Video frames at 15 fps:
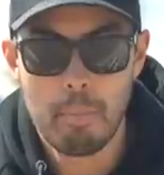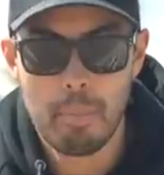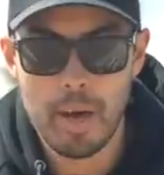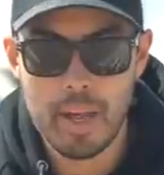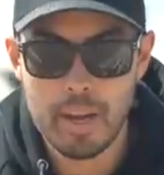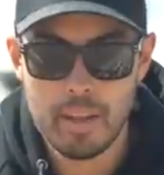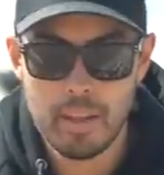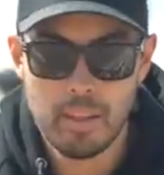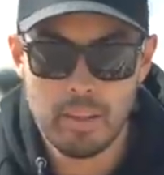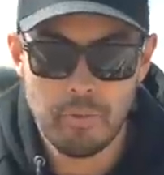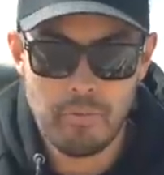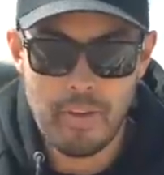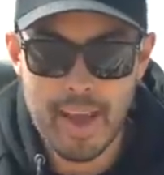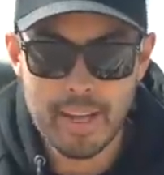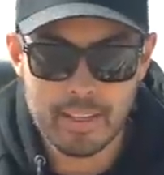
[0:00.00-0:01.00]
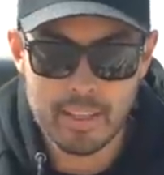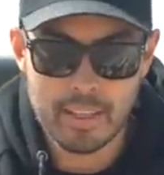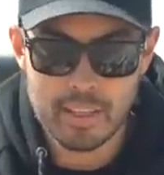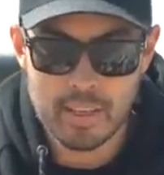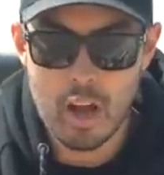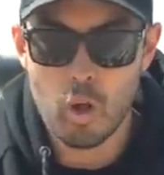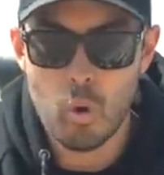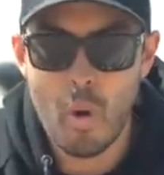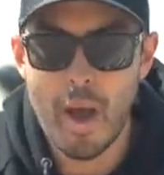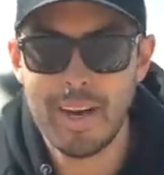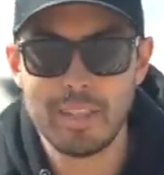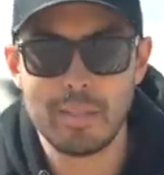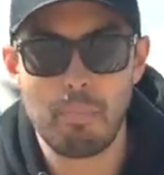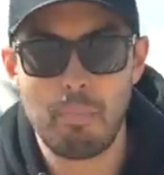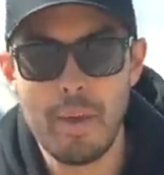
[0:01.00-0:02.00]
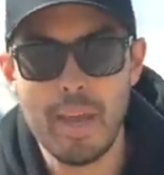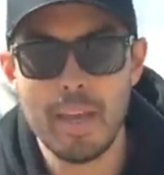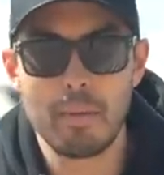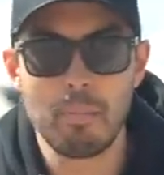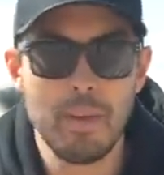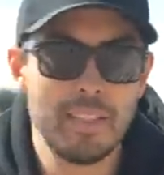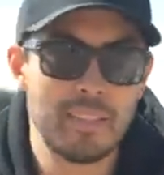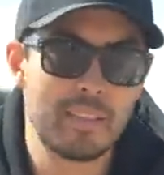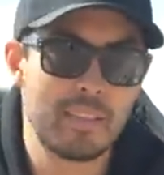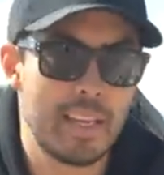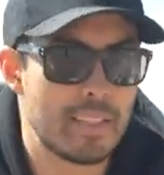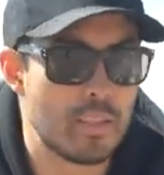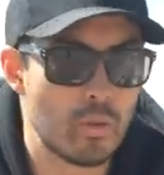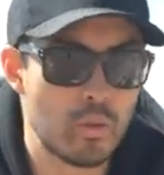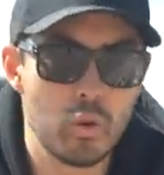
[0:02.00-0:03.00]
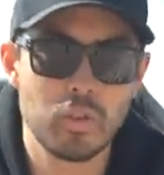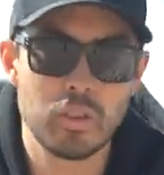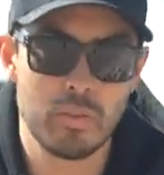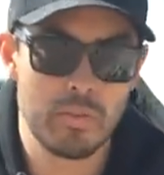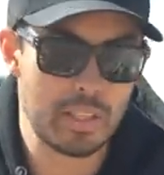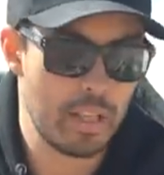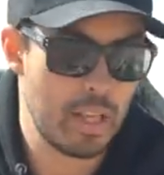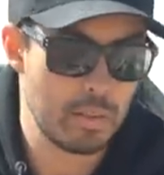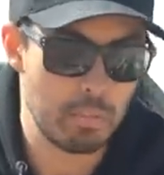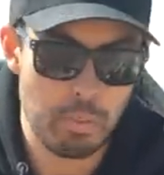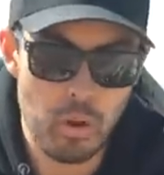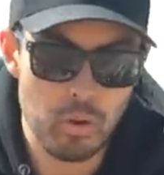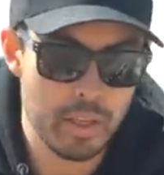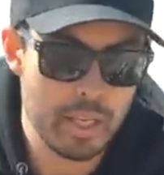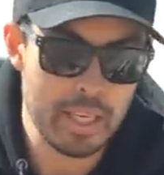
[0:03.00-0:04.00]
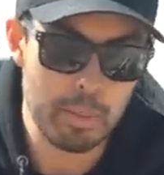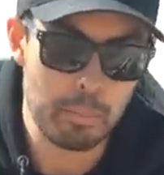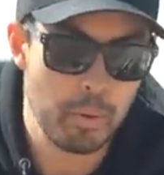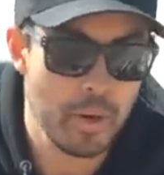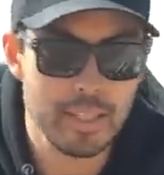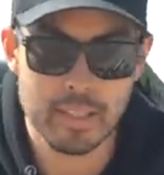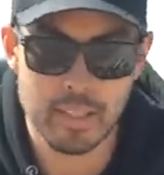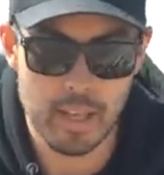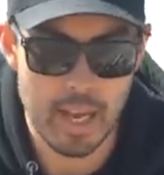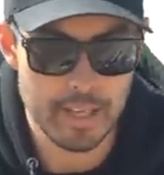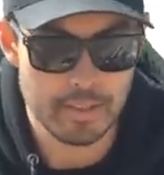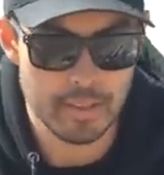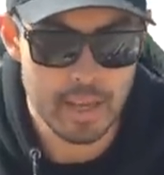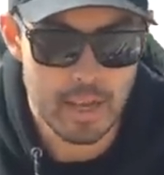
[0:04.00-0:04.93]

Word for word: but the fact that it's not quite as big means it's less intrusive, it's less bulky, it prints less.